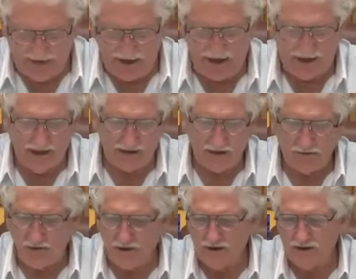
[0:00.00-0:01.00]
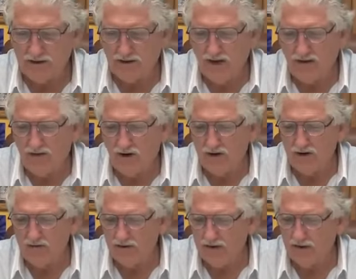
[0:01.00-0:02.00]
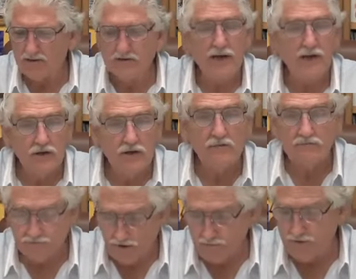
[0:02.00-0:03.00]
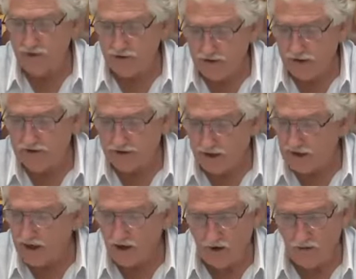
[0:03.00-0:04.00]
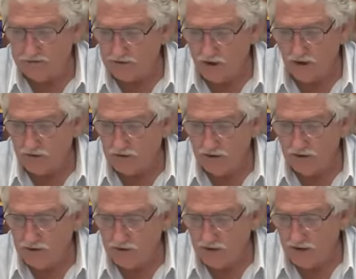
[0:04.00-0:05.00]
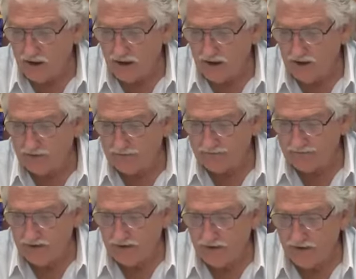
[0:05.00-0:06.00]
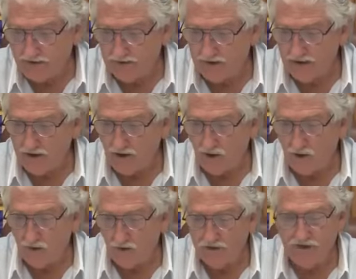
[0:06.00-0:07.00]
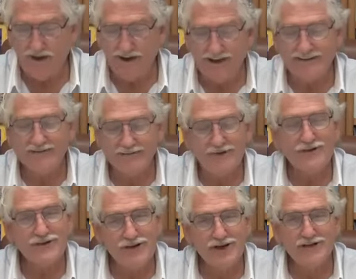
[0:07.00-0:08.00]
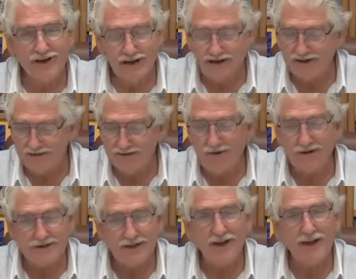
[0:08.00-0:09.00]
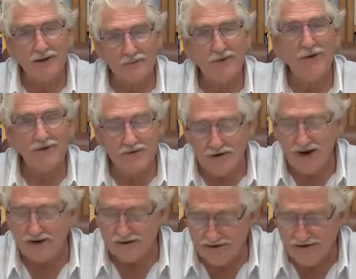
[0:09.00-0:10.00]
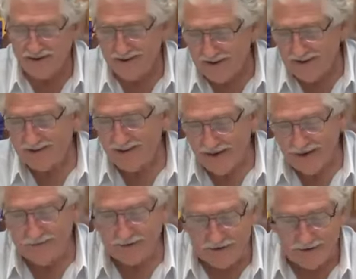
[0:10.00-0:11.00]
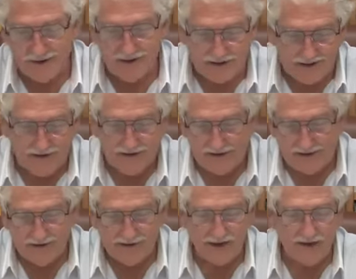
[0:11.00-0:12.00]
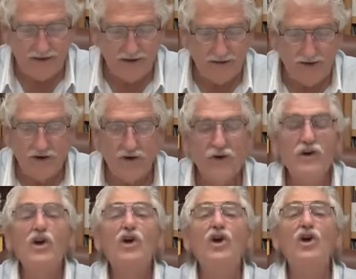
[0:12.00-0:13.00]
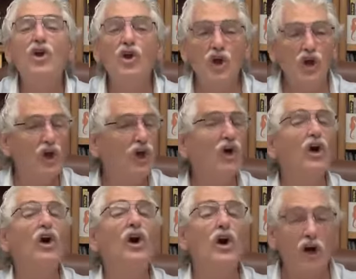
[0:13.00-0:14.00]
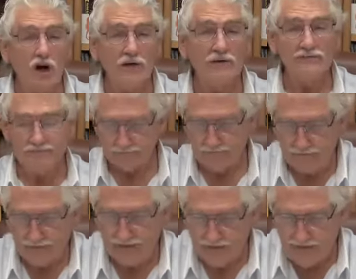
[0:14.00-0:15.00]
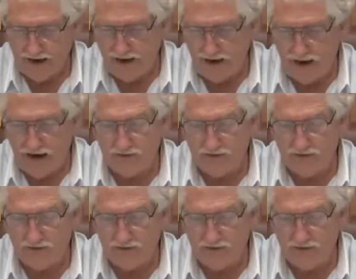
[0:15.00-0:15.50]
Hi, Dr. Morse. Love all your videos. Thank you. I appreciate that. I hope so. Never get old. Thanks. Appreciate that. Even though I sound like a broken record, I appreciate it. Thank you, Nuclear. I